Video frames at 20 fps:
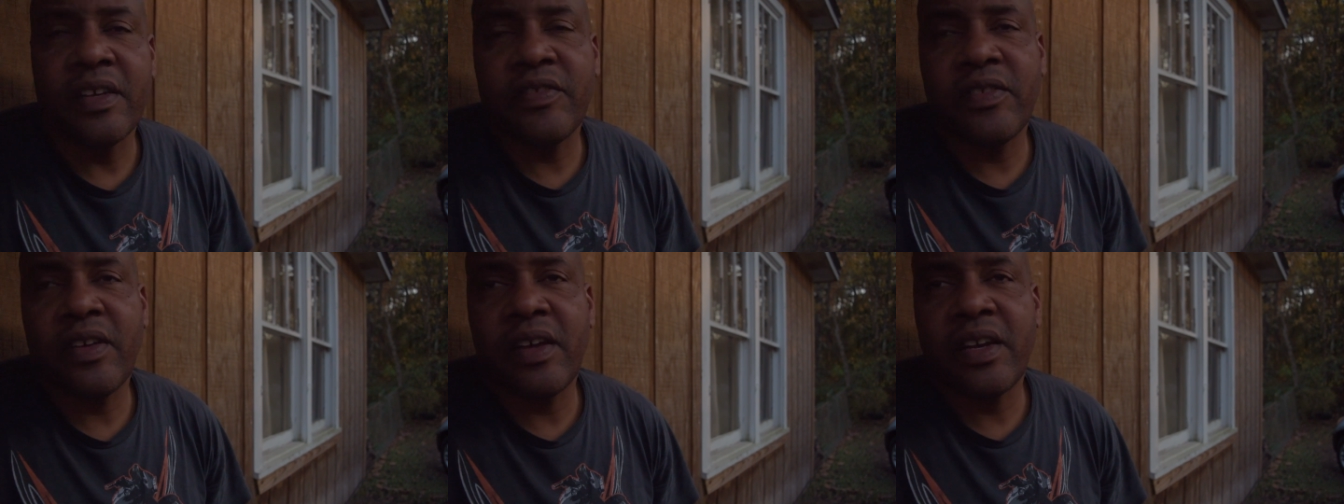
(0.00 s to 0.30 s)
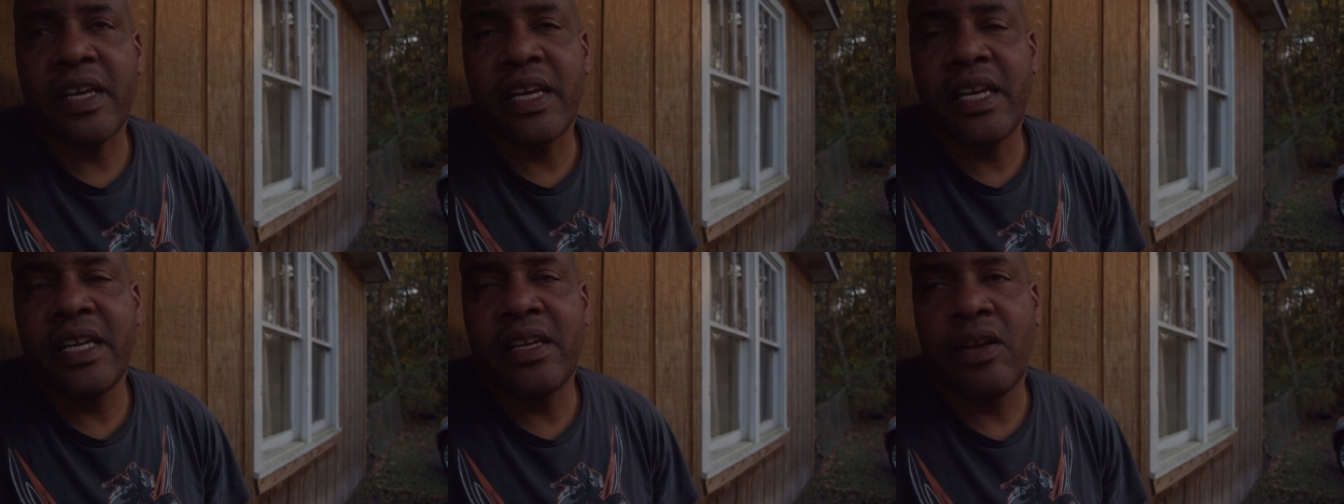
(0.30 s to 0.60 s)

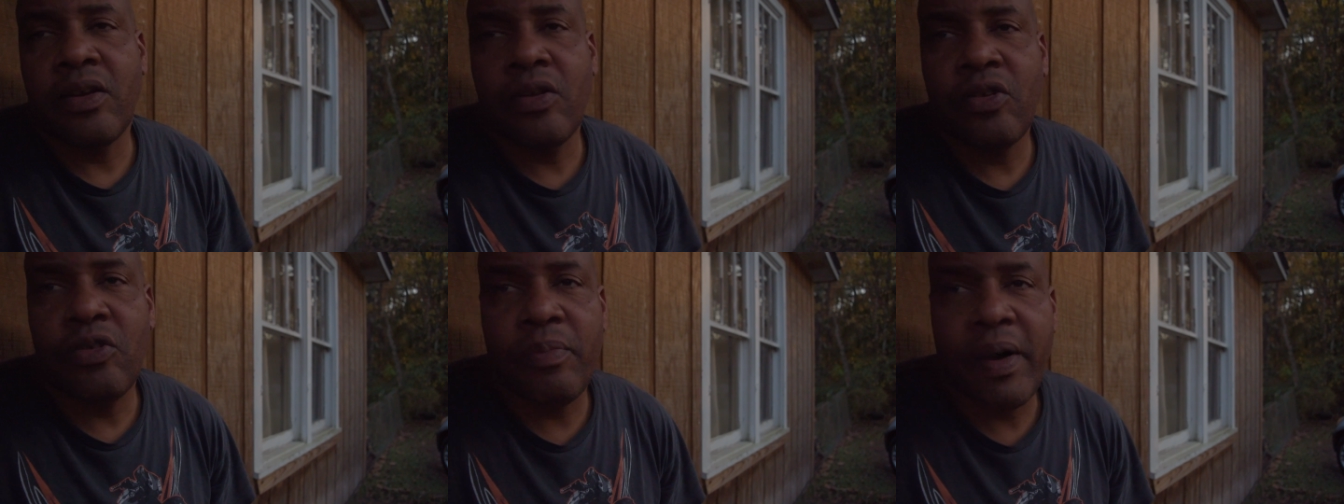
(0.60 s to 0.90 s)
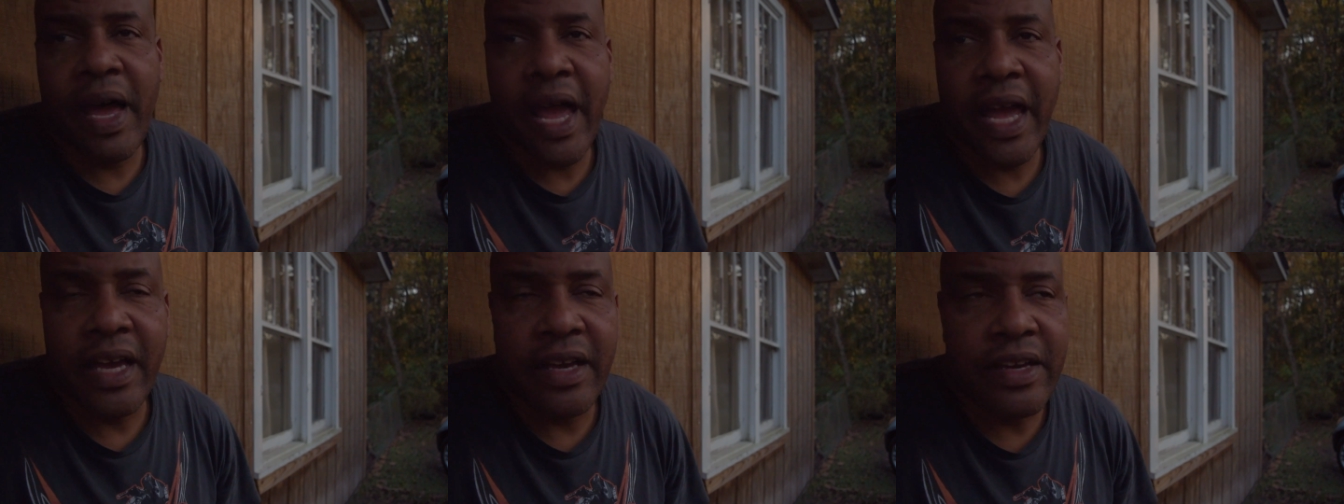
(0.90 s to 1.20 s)
Instead of eating a whole
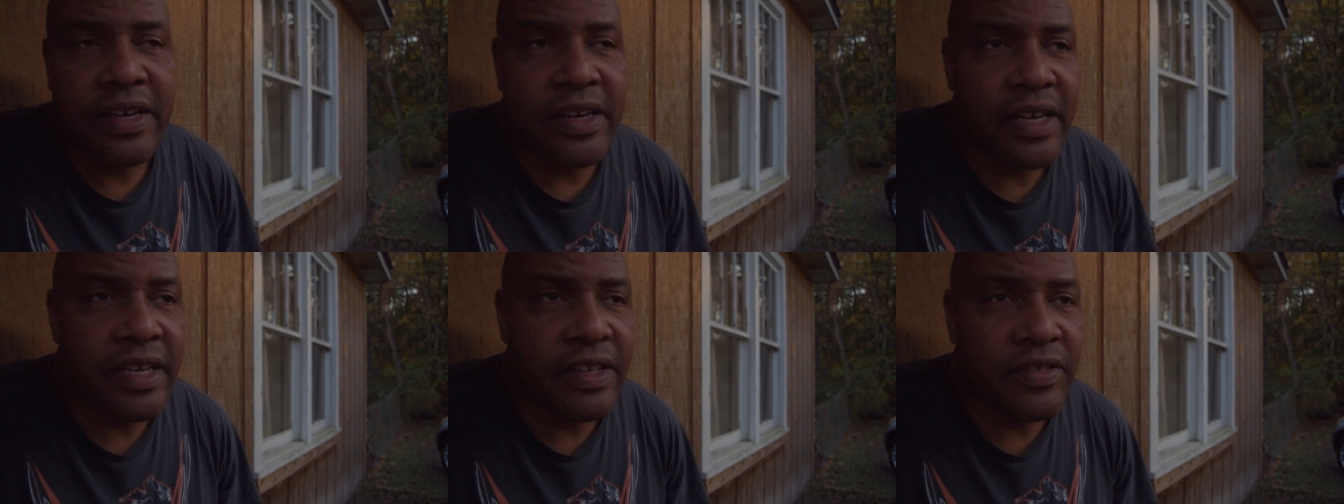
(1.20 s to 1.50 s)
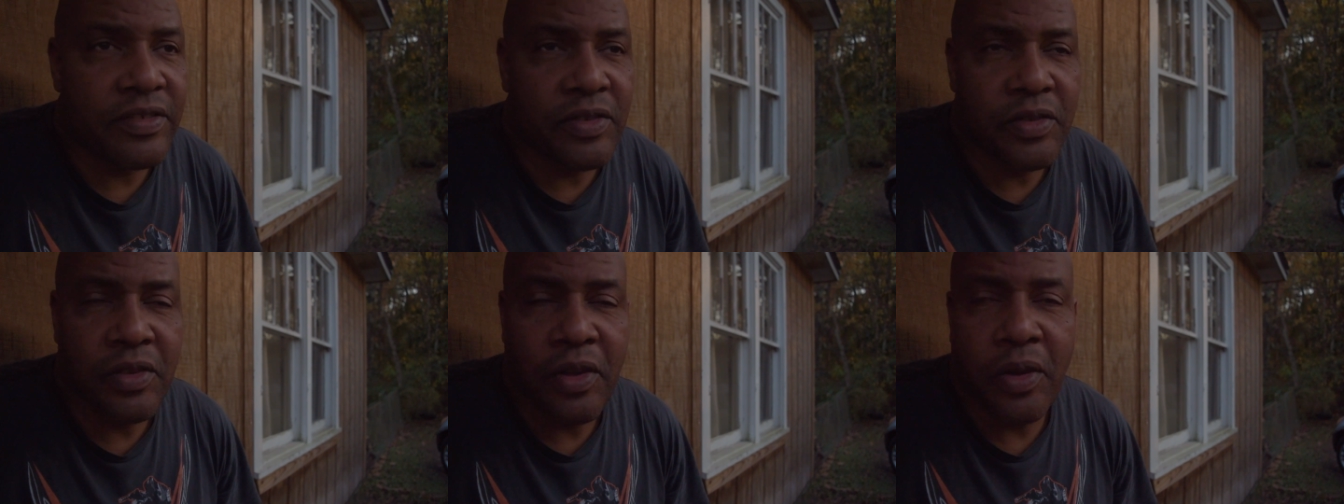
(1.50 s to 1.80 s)
bag of
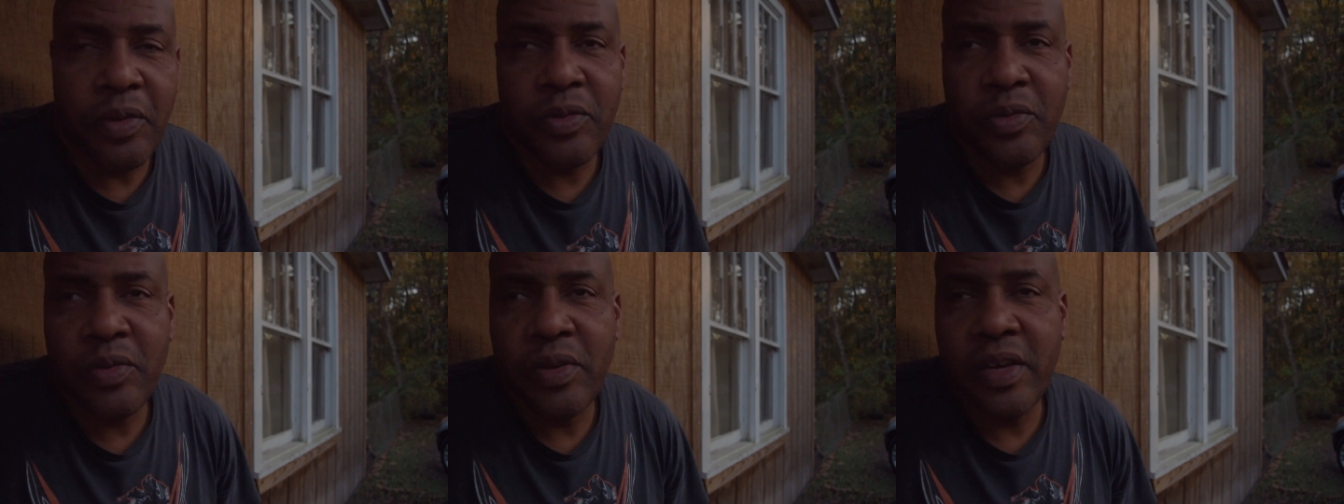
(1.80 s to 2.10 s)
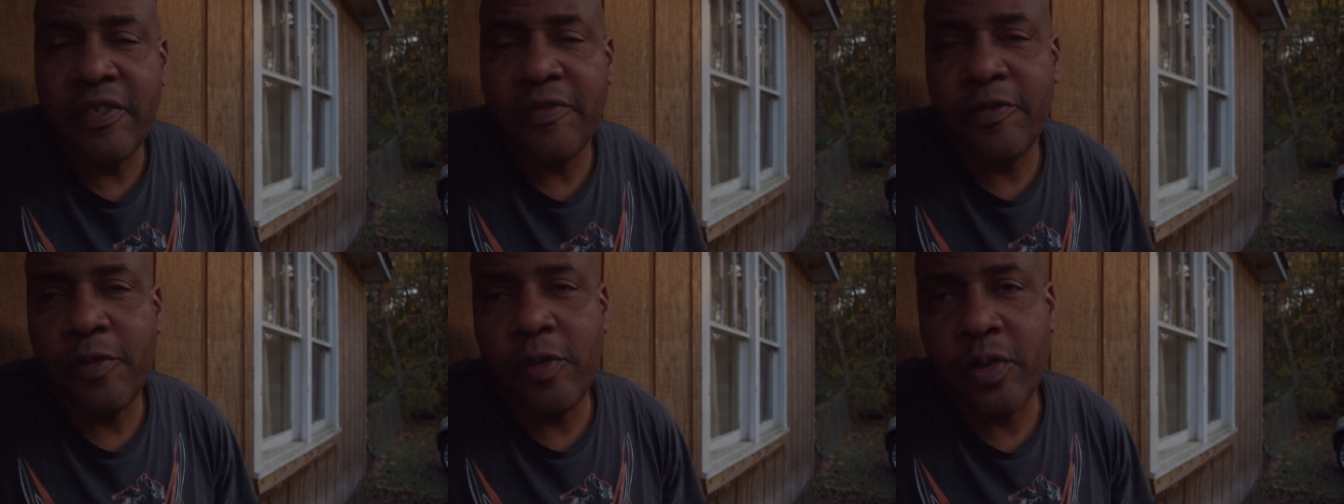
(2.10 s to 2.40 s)
cookies, you know,
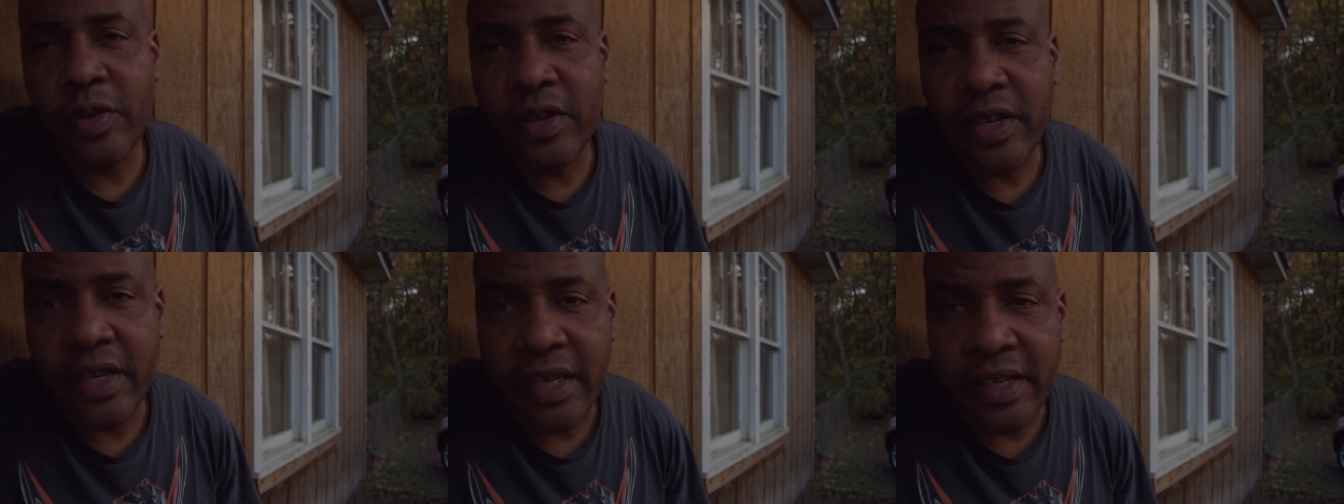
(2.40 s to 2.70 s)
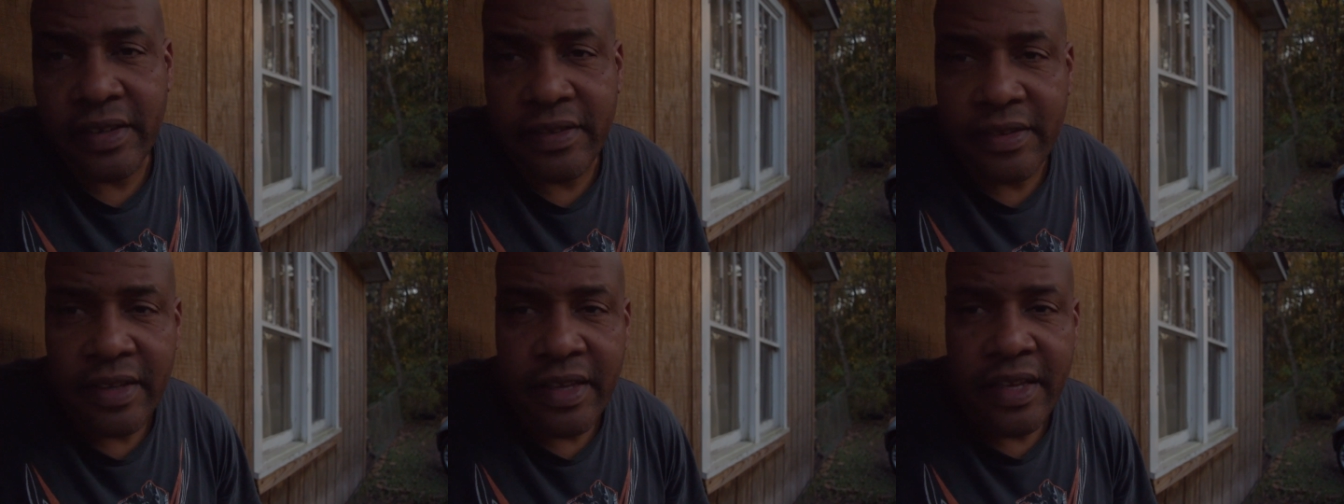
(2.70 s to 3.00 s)
you eat four
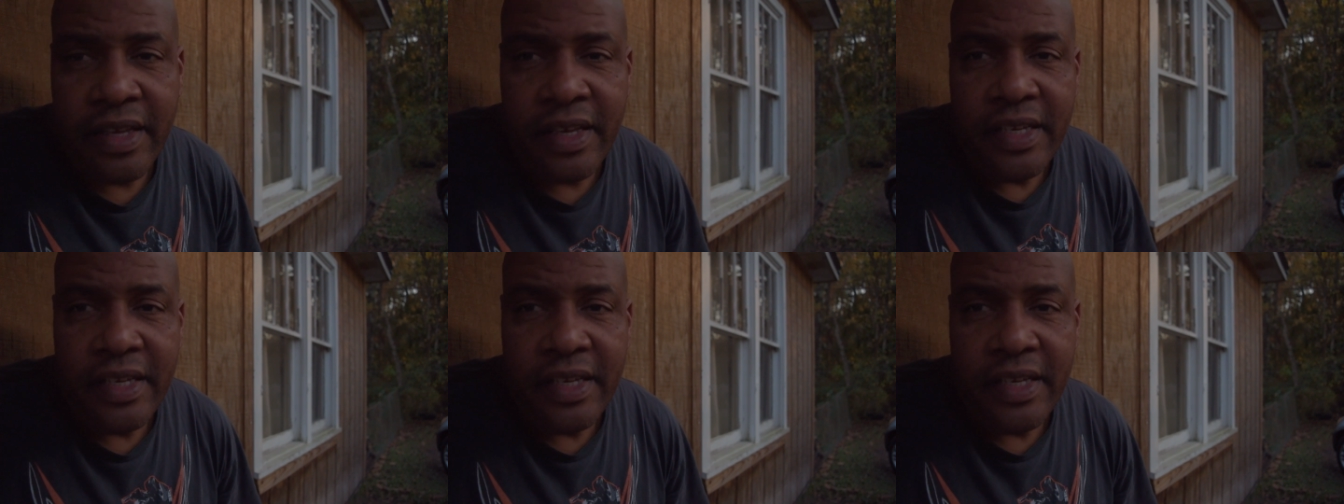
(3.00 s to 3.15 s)
cookies.